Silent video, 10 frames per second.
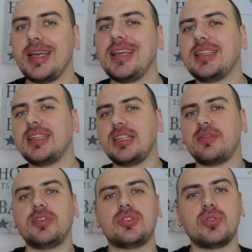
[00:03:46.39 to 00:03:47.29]
eating
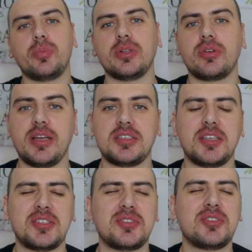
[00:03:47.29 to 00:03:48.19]
it with soup and
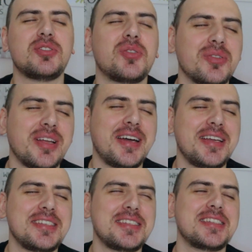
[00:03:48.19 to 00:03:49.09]
rice, it's so
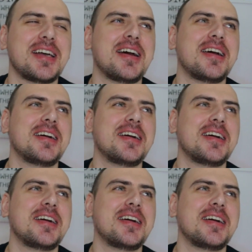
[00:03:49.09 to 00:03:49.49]
nice.